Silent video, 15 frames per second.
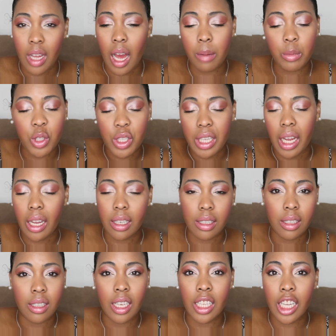I'm just saying,
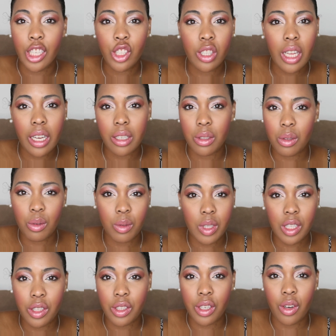unless you're like a school
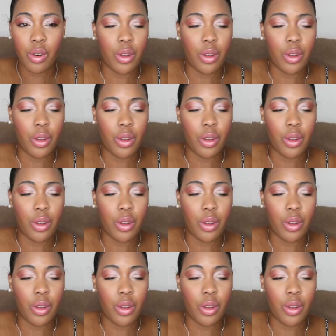teacher